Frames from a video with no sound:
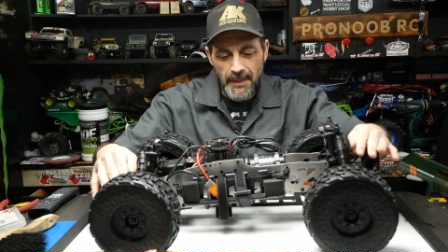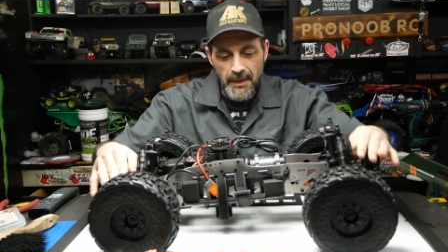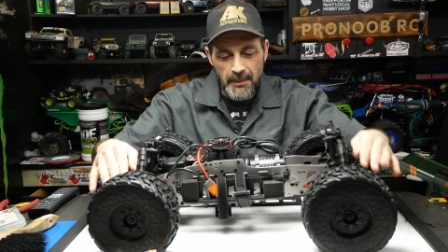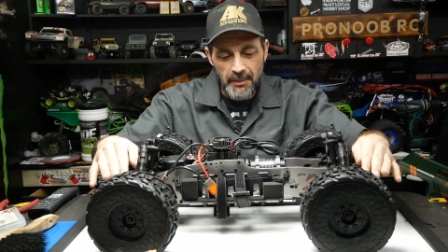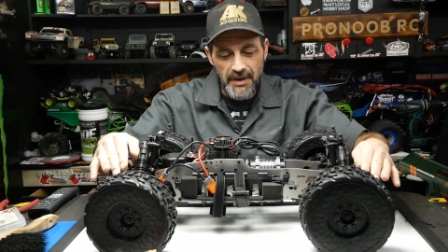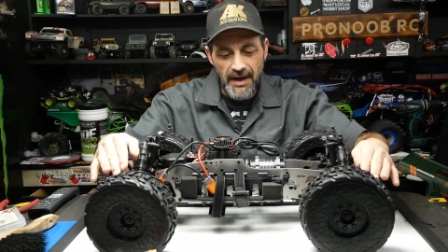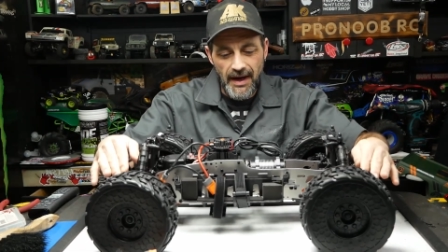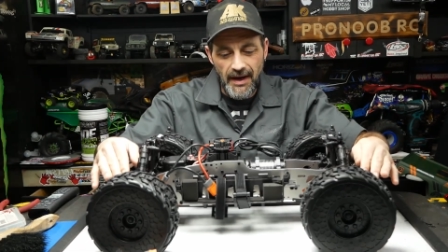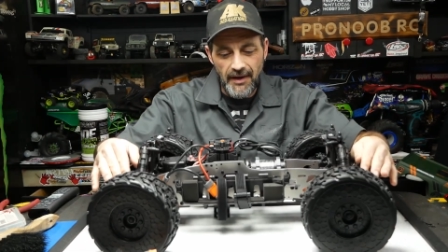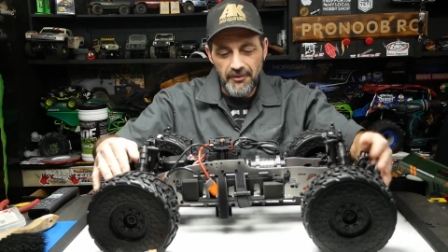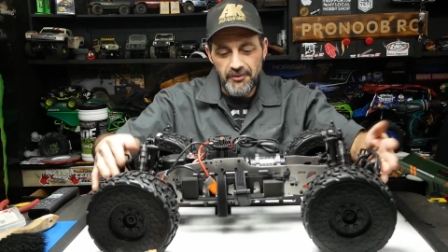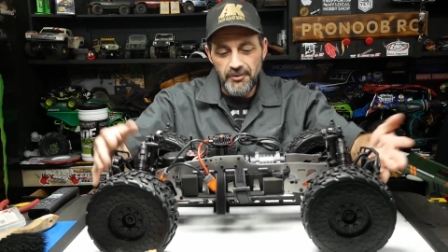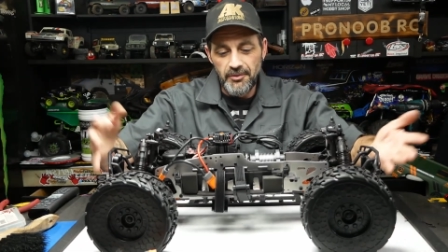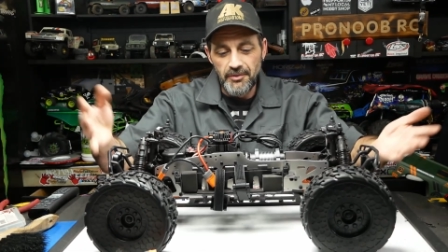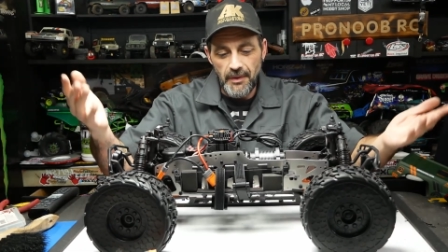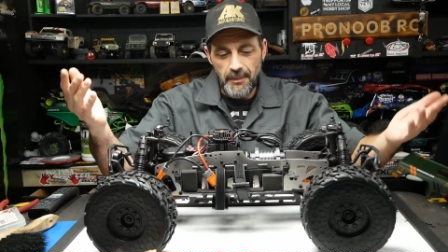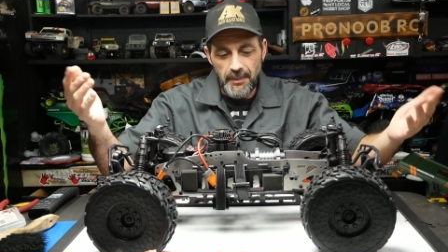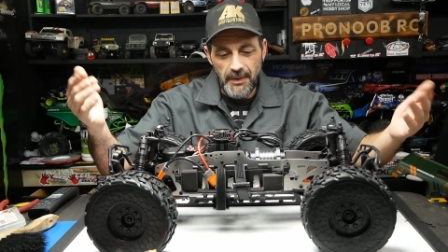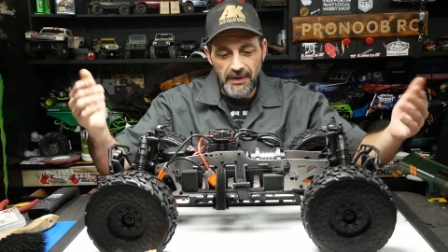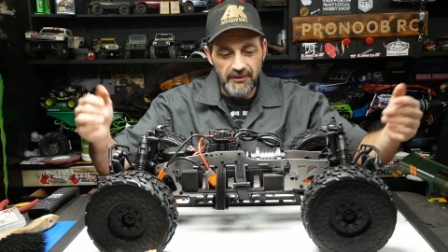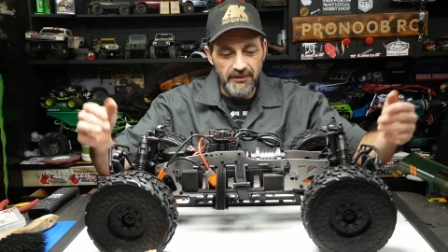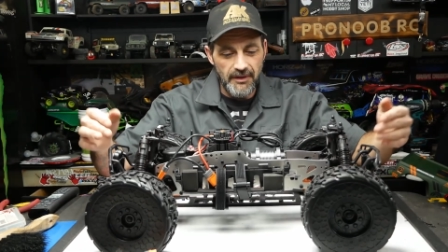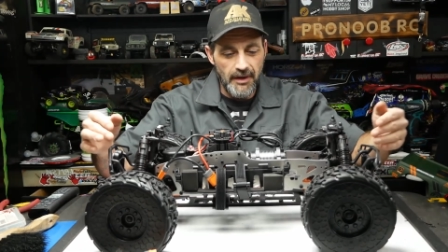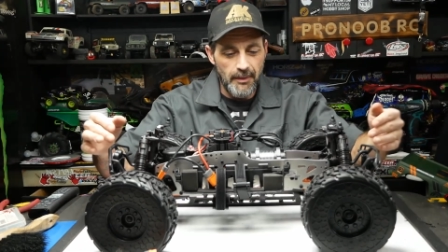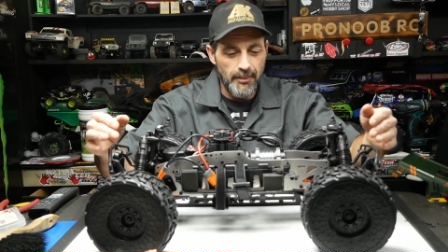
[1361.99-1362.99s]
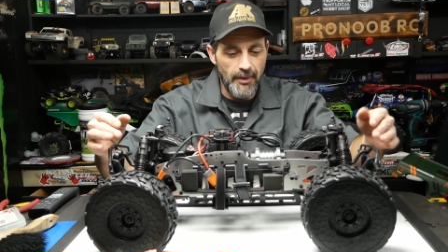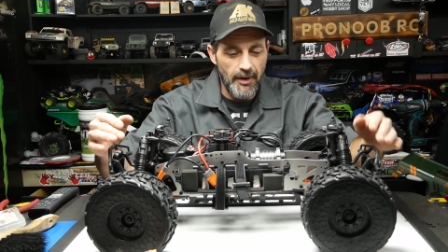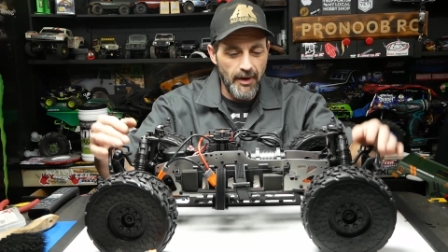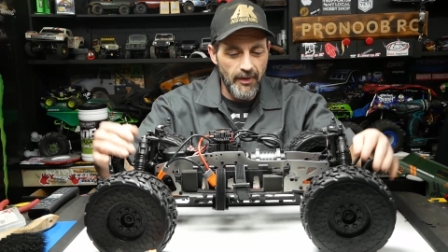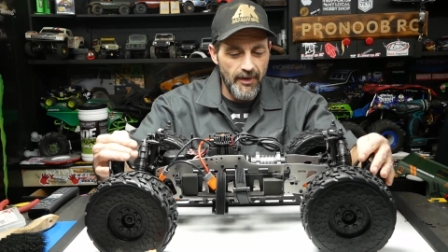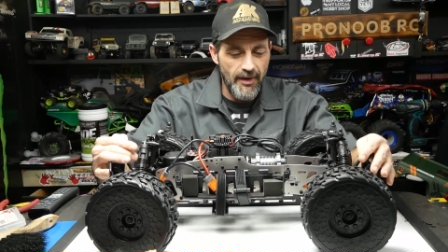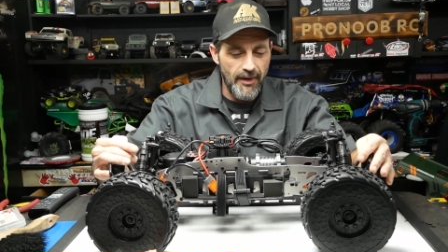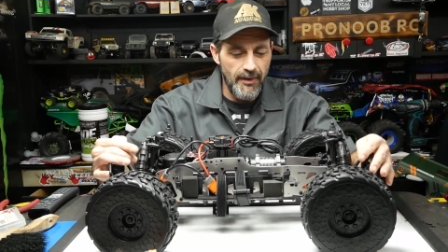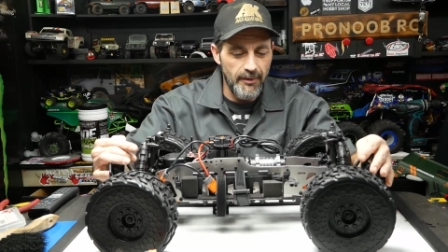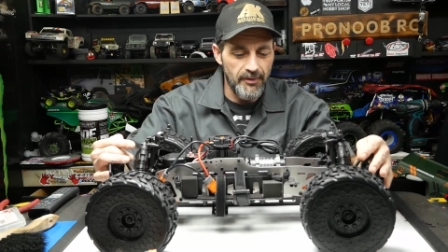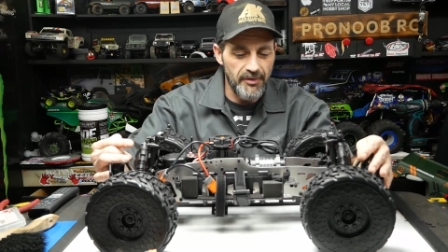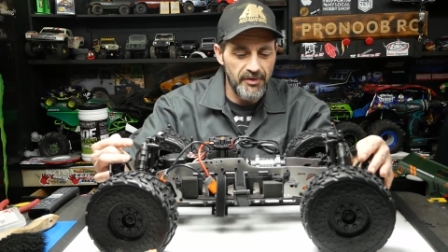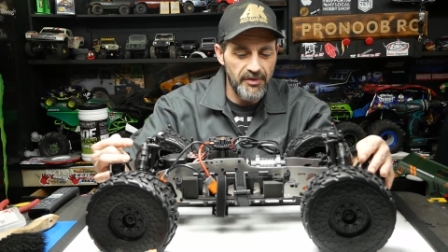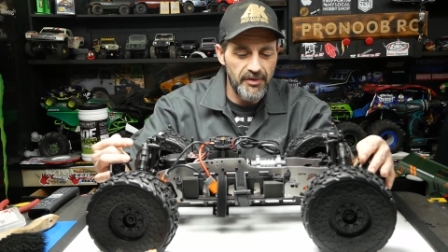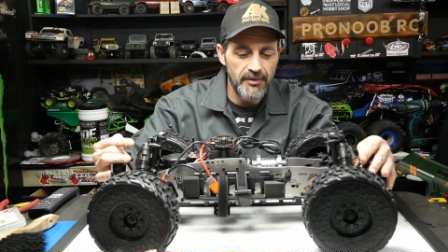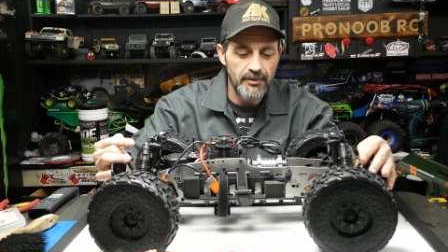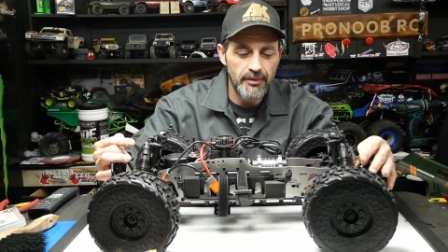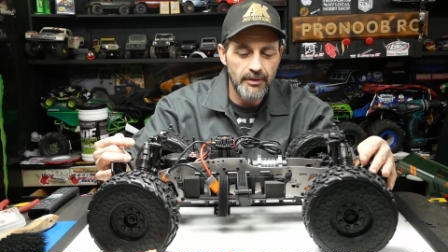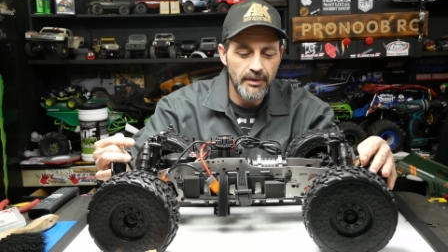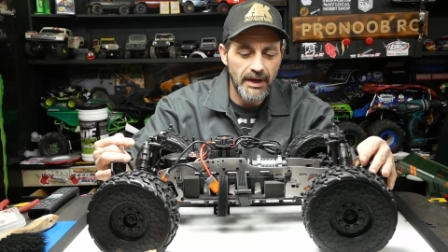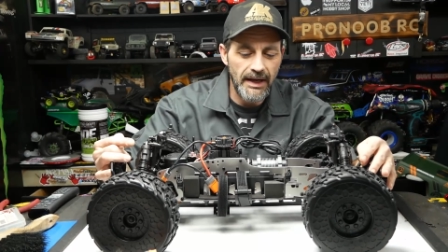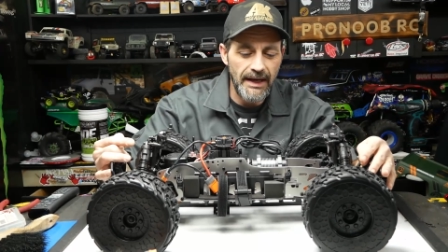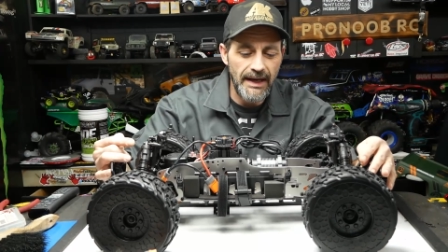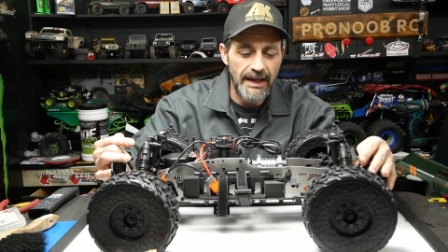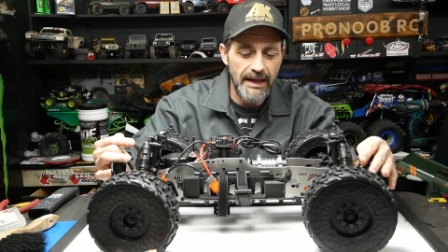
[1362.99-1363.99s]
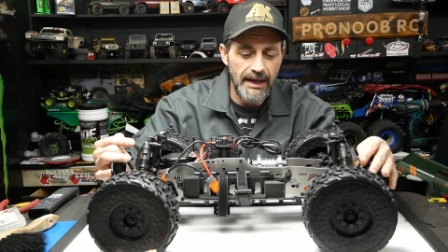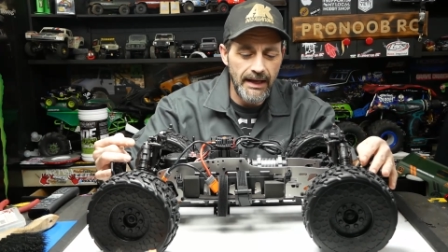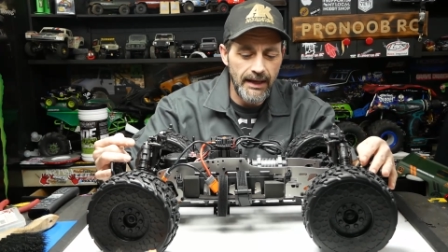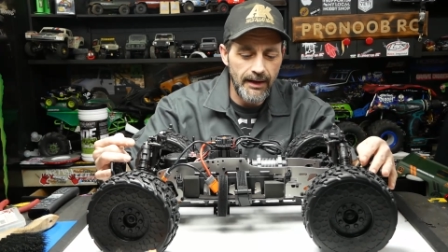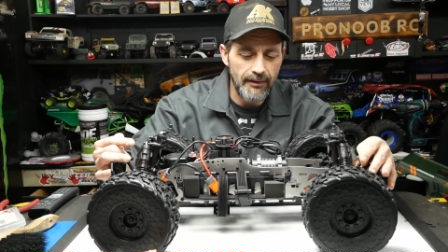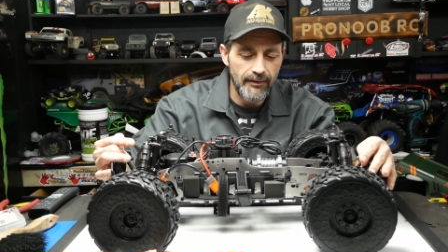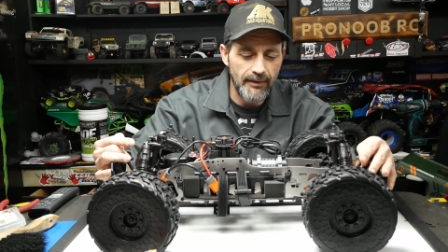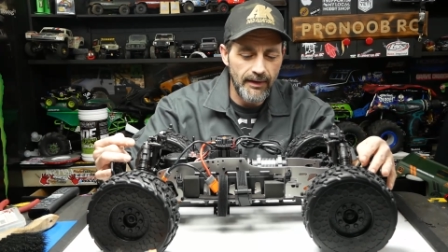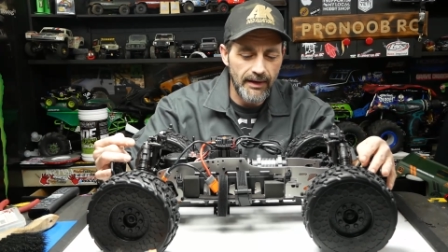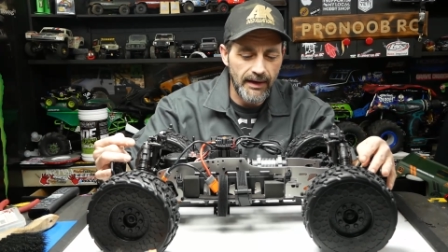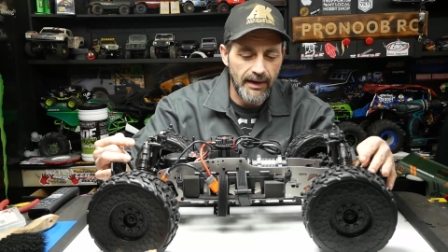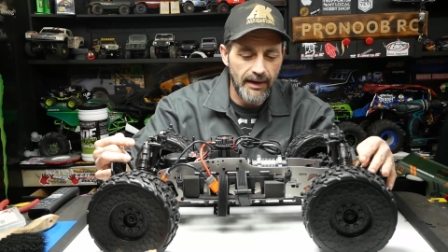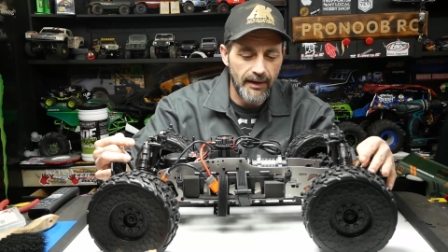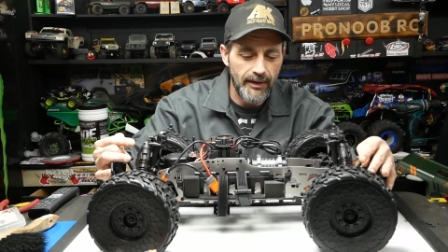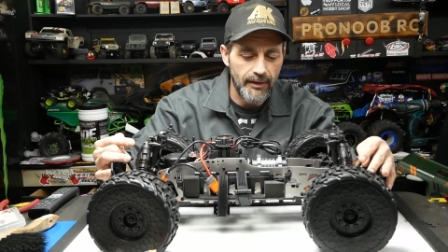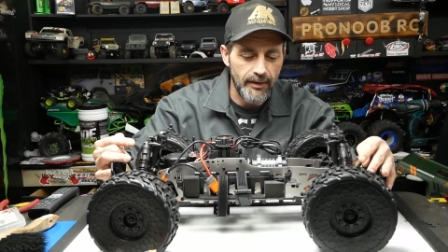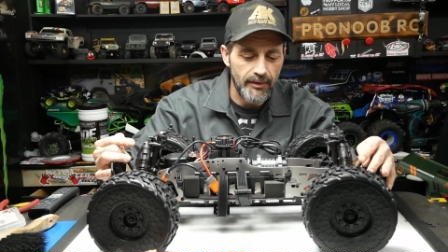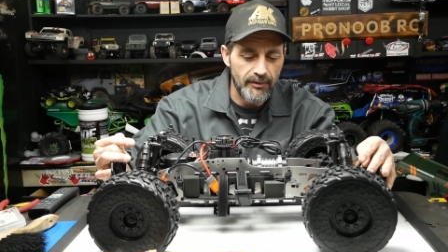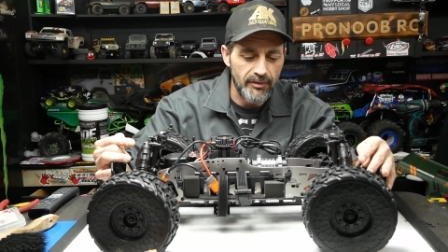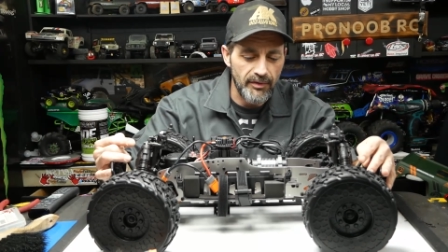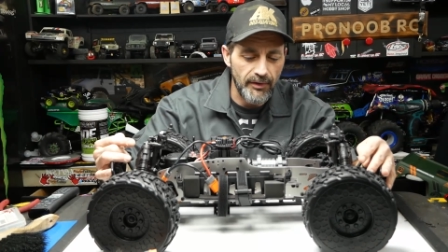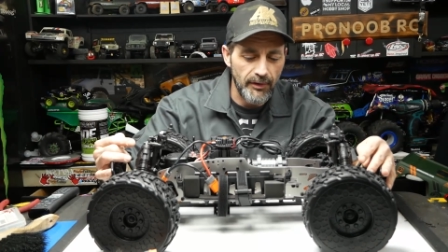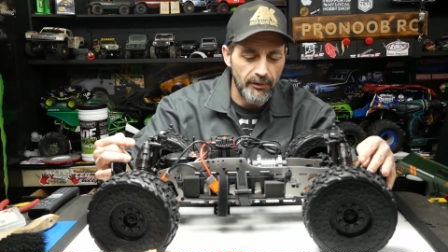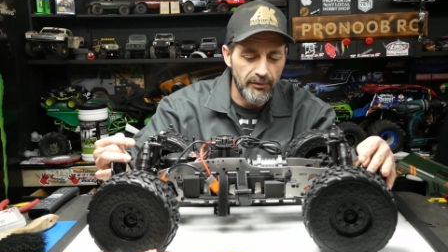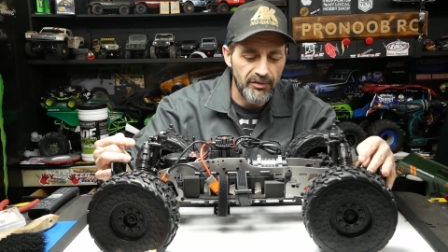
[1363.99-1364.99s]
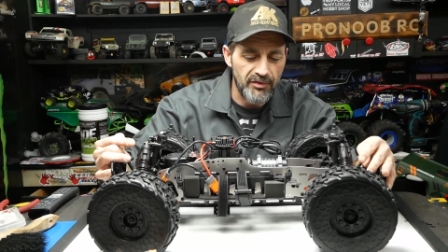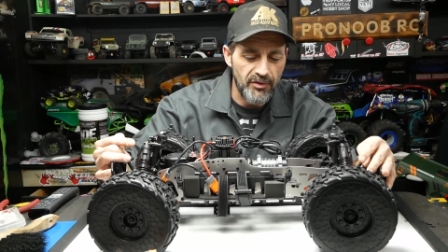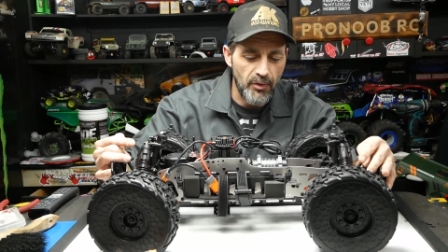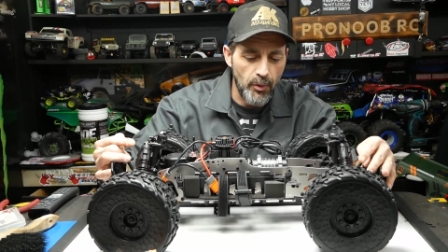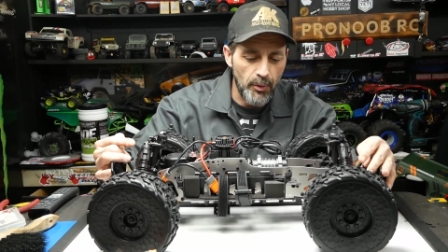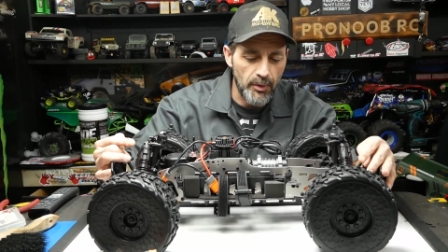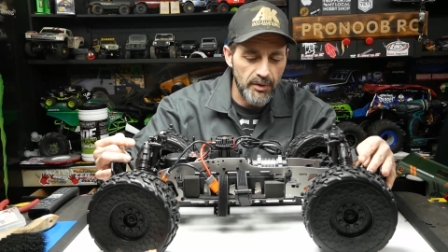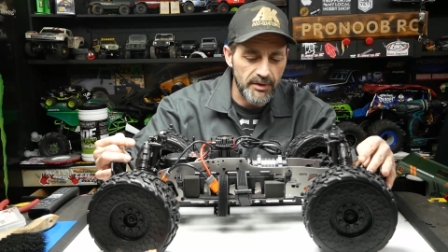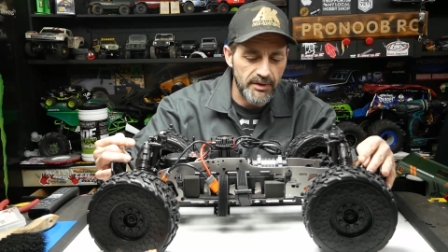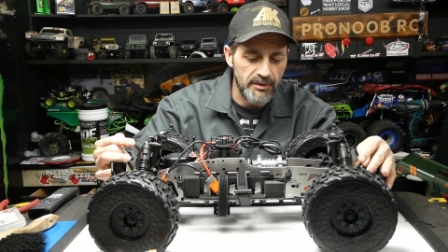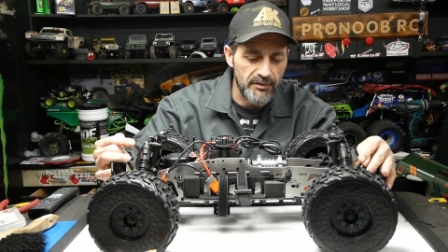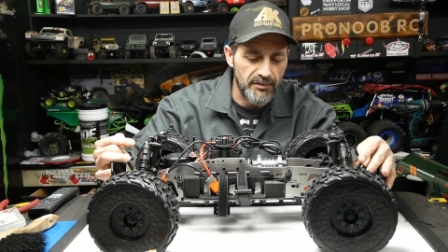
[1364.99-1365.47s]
But yeah, as soon as I picked it up, brought it in the house, clink, that kind of fell forward.